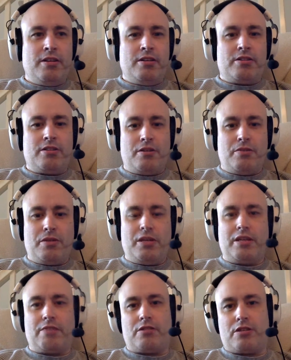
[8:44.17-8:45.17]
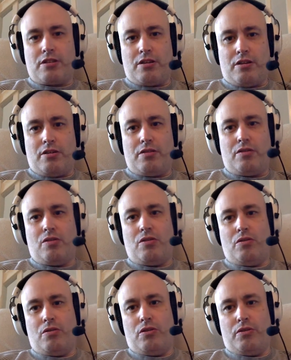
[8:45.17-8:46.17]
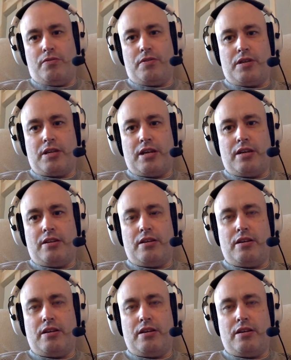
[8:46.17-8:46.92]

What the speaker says: So you'd have to start all over again.